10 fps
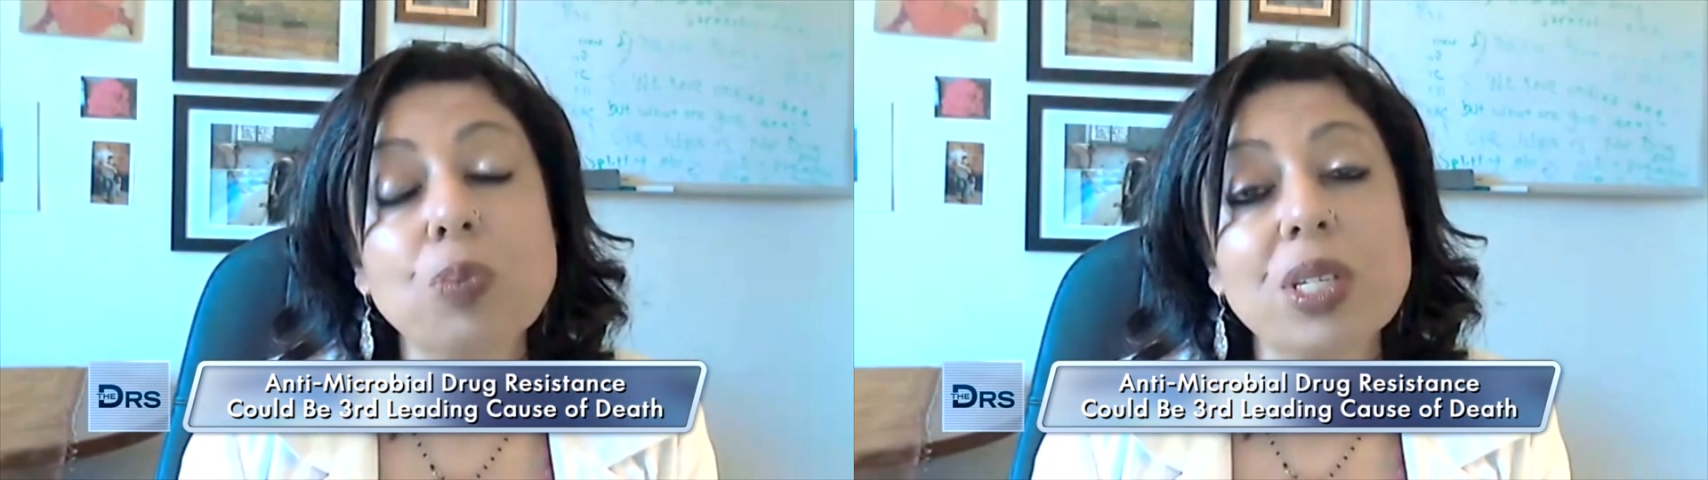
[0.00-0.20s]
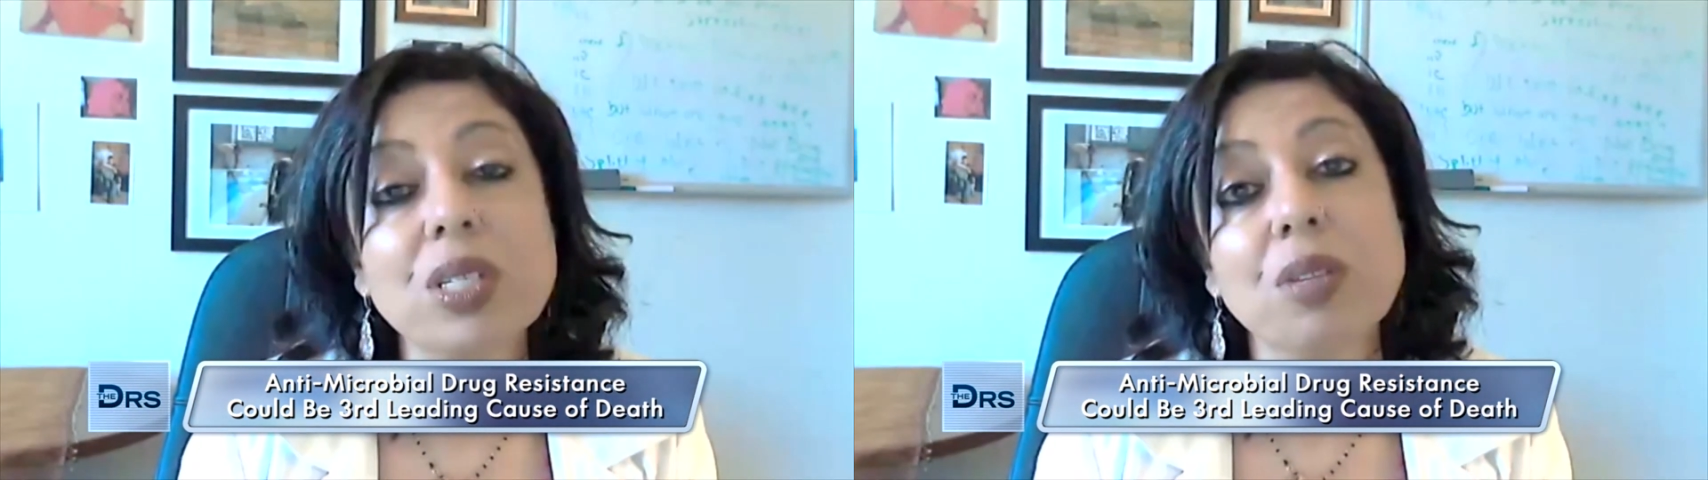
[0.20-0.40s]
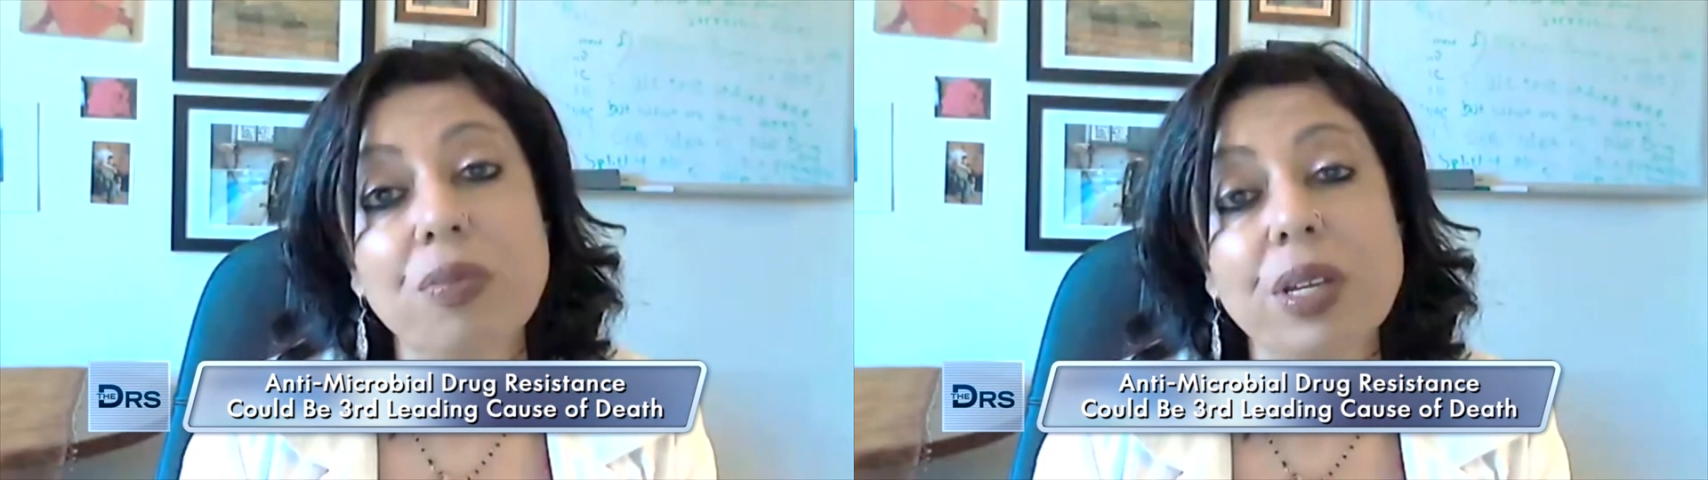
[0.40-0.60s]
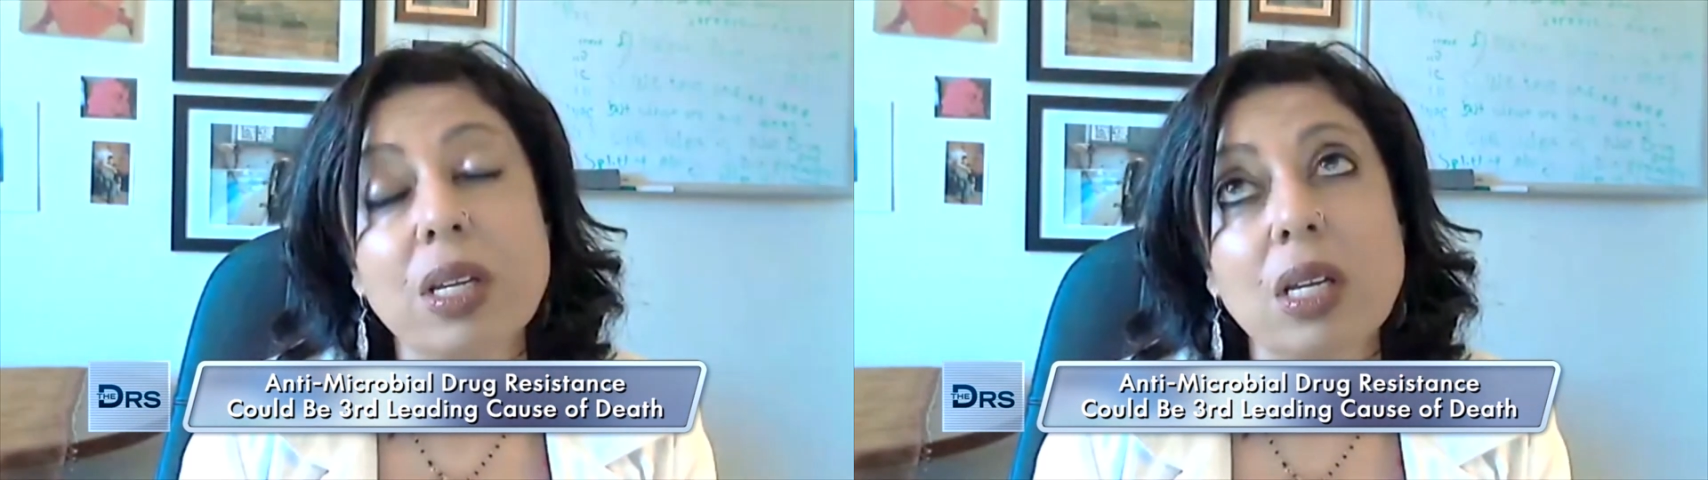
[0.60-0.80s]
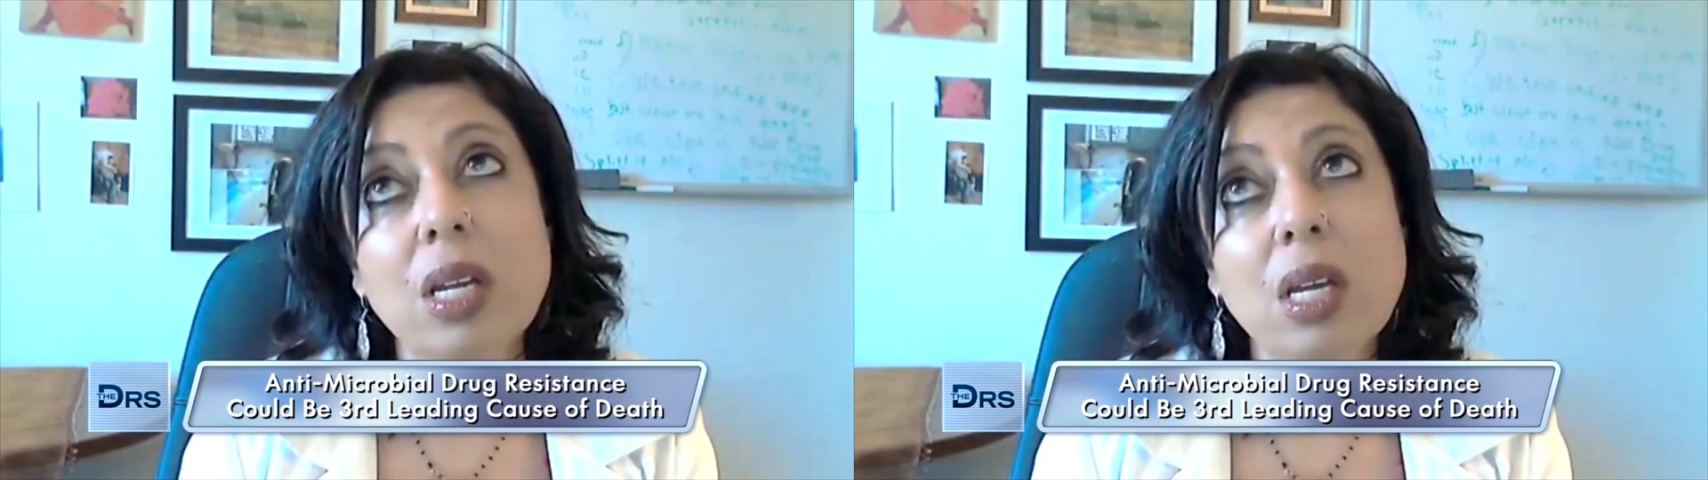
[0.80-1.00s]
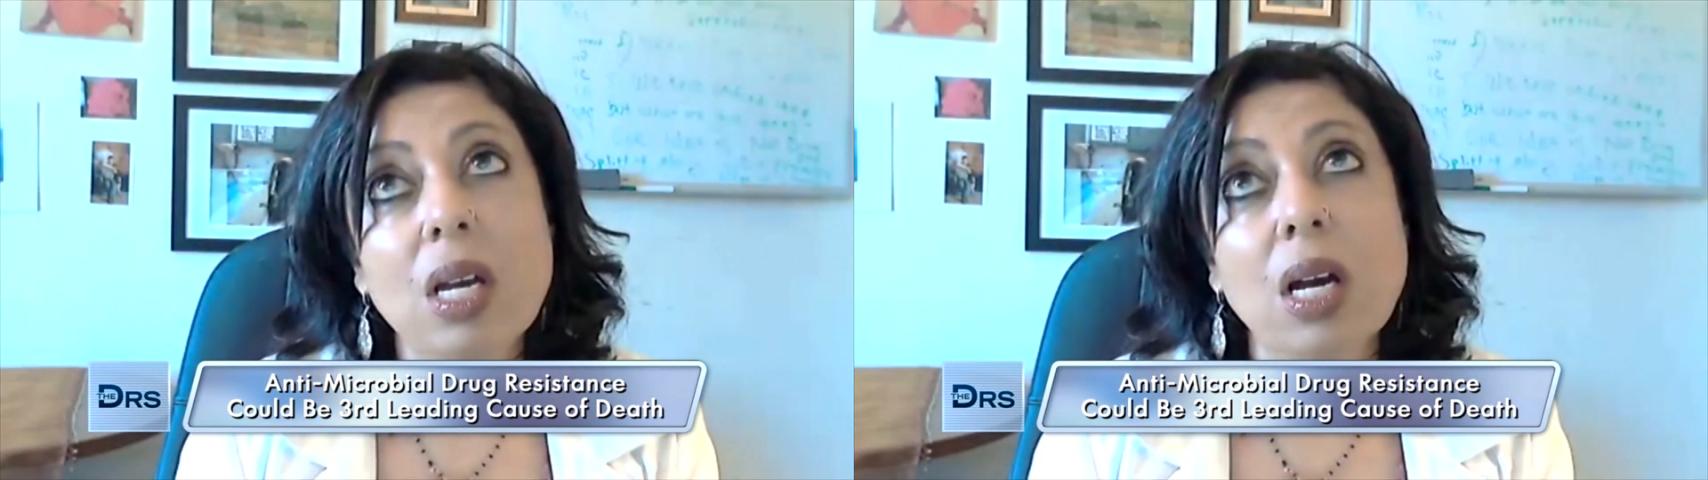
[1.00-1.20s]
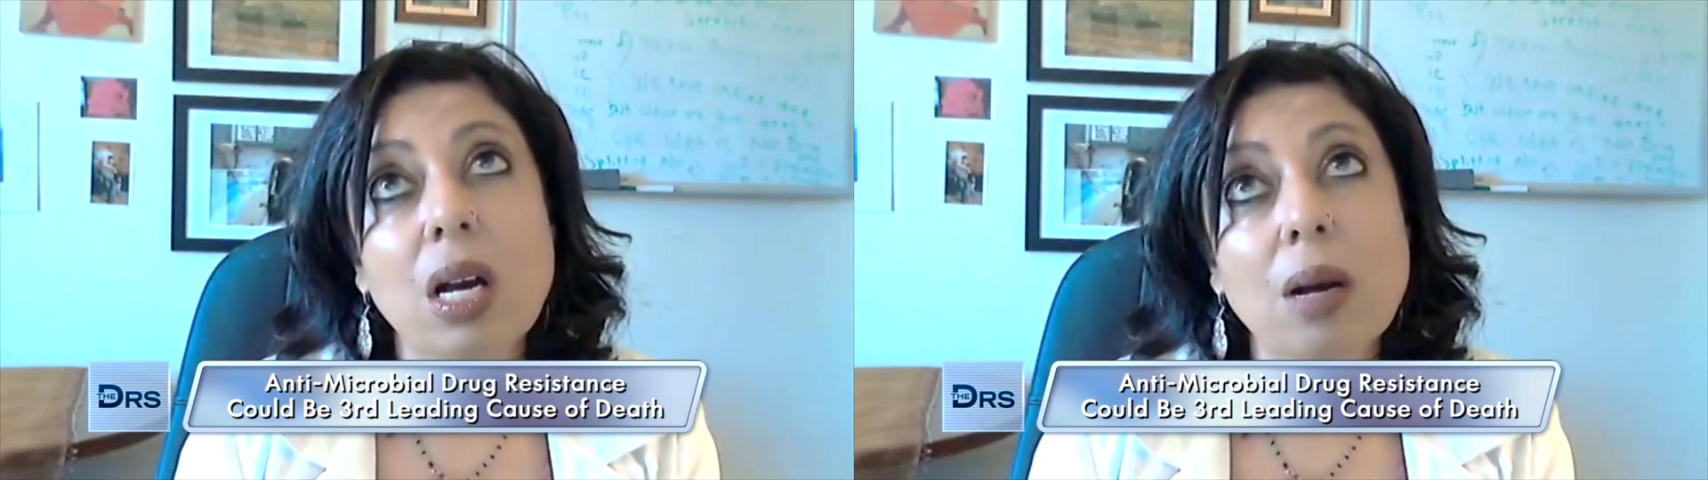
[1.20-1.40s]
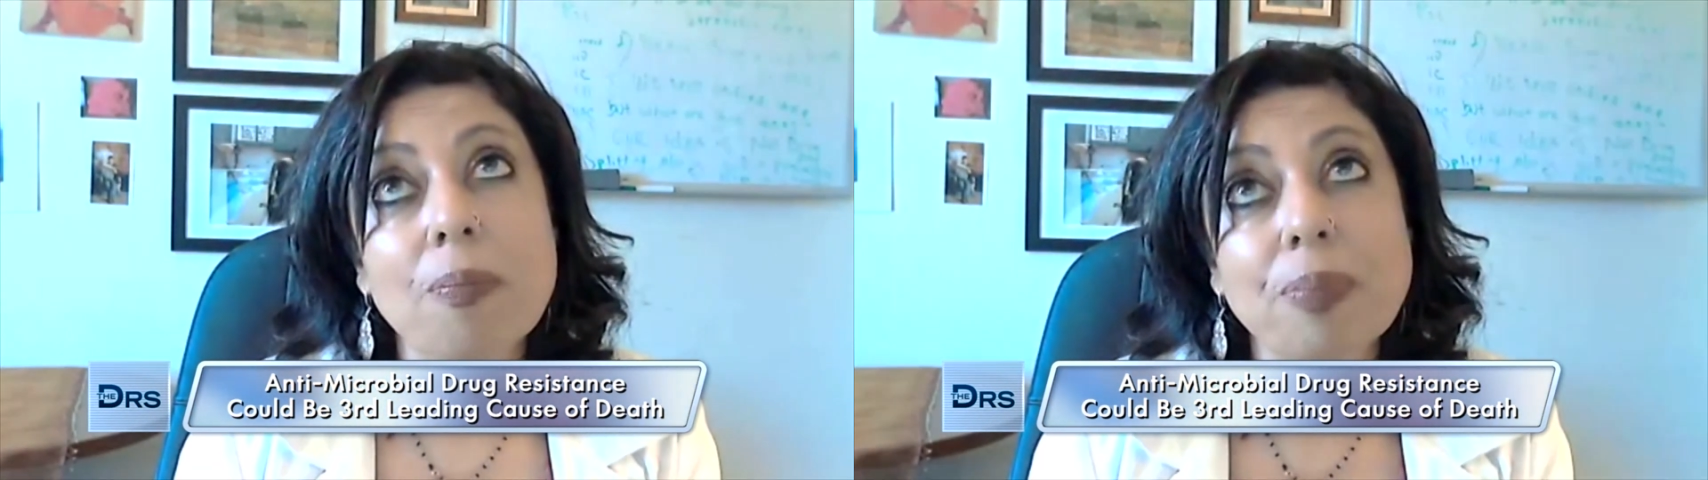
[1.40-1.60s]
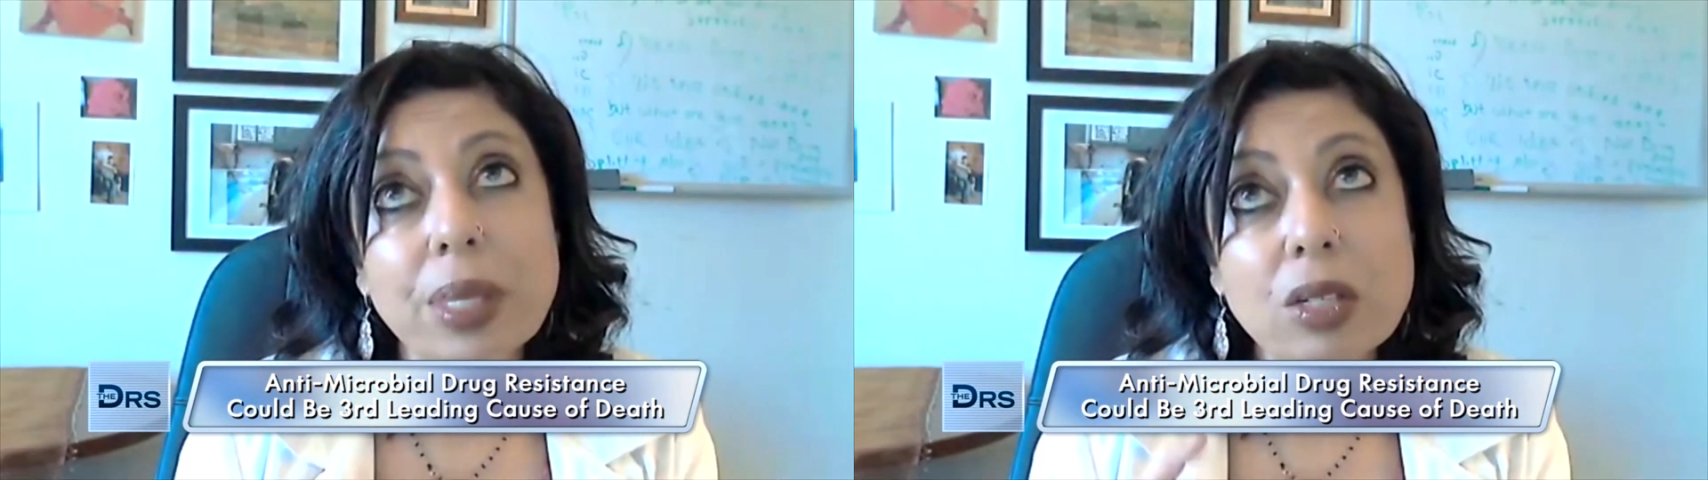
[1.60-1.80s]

specific um,